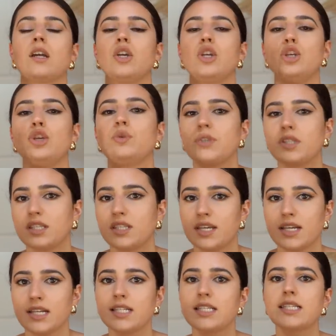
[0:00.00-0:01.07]
use
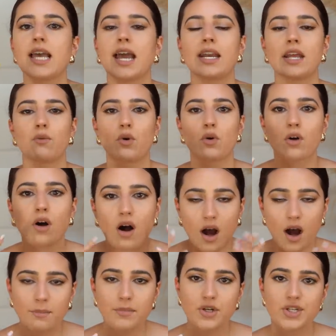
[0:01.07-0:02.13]
this and it will
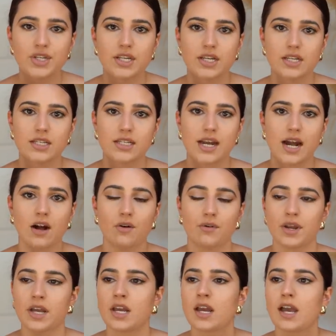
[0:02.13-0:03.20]
calm your skin down